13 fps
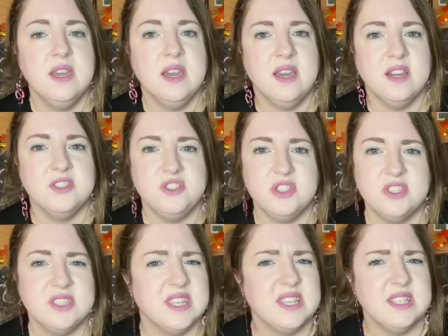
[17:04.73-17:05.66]
I
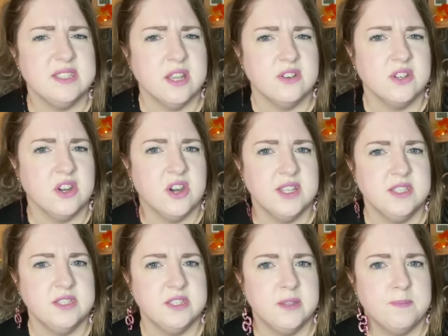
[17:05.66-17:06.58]
just think it's
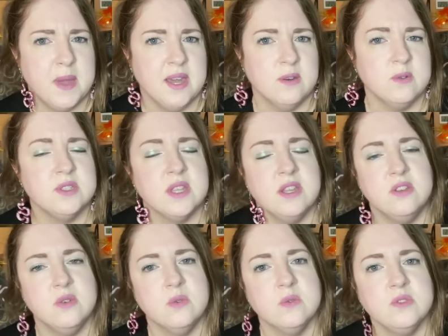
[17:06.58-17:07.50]
unkind to the mouse,
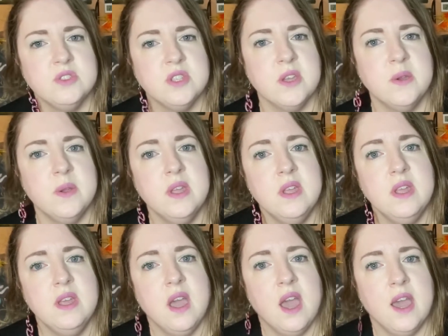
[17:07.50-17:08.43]
and also
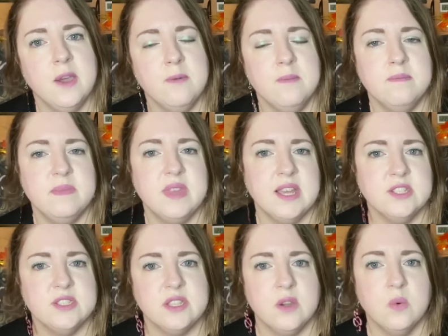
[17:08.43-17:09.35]

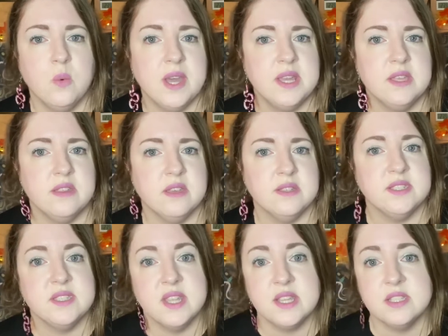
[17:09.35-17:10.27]
that's a way that
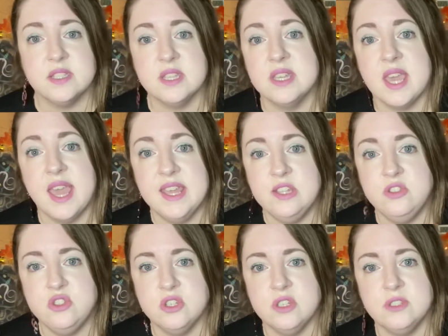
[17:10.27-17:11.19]
snakes can get
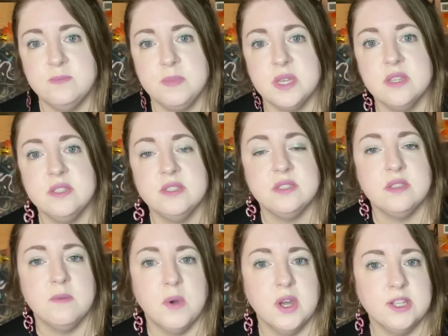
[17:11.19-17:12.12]
injured, because
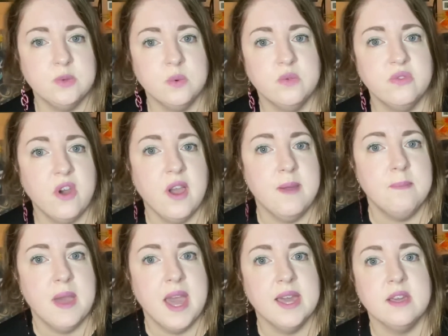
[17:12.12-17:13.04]
the mice will fight
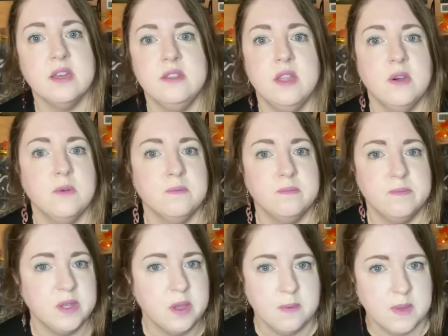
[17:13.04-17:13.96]
back and they'll,
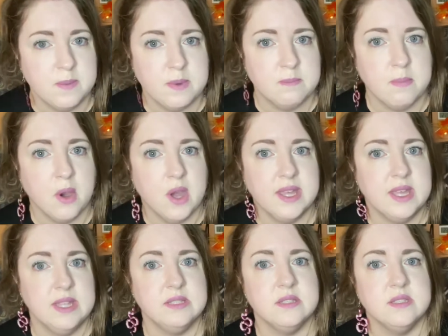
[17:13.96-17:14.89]
you know, maybe bite
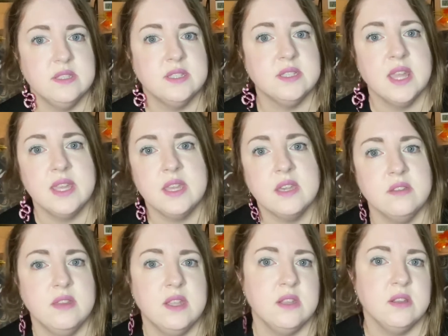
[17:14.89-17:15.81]
into the snake,
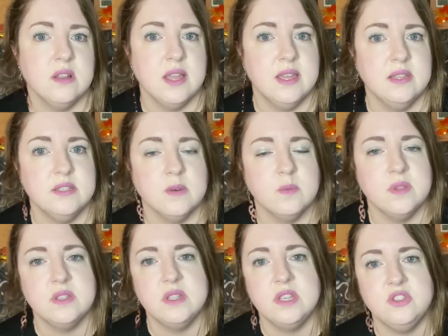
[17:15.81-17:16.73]
and then you end up
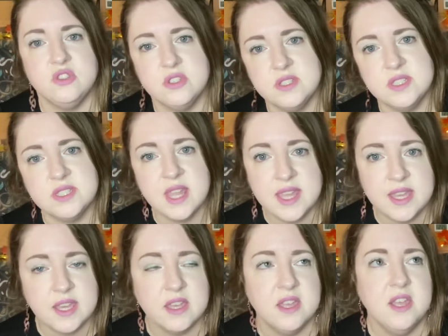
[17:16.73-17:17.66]
with an injured
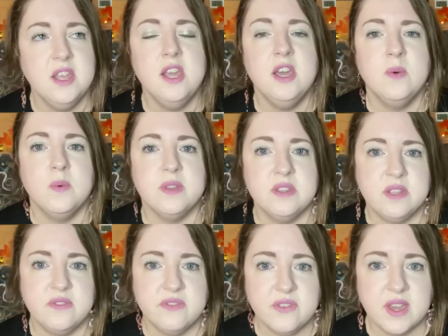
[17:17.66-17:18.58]
snake with an
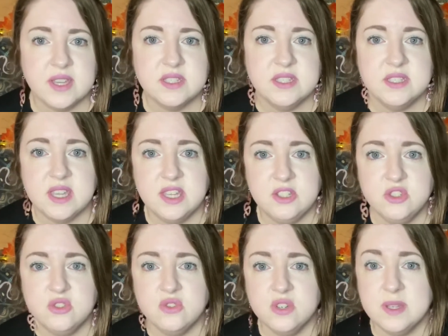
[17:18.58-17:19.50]
infected
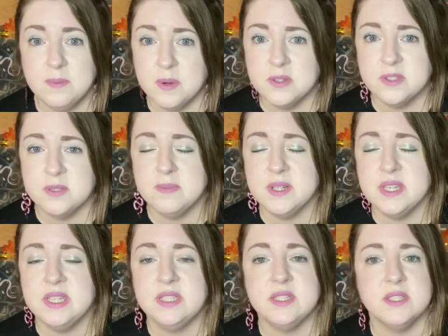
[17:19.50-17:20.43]
injury
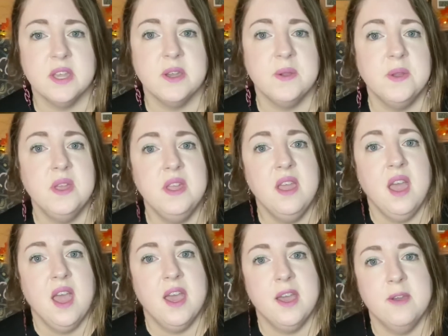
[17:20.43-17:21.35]
possibly. So
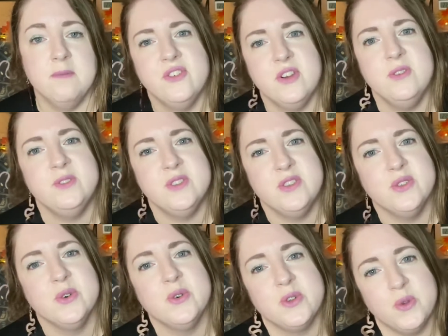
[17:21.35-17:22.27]
frozen
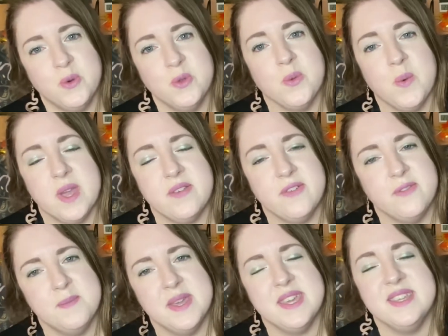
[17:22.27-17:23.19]
thawed all the way
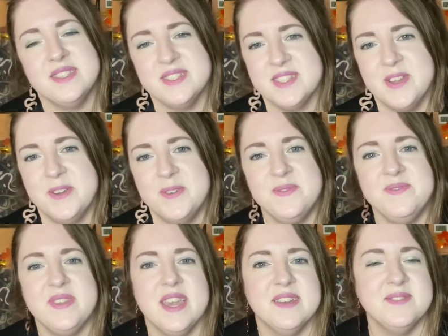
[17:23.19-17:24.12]
for me. So
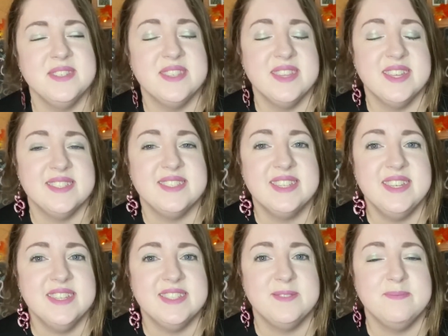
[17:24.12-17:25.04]
yeah, so that's
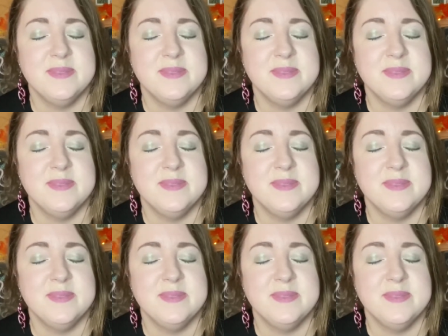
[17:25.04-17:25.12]
it.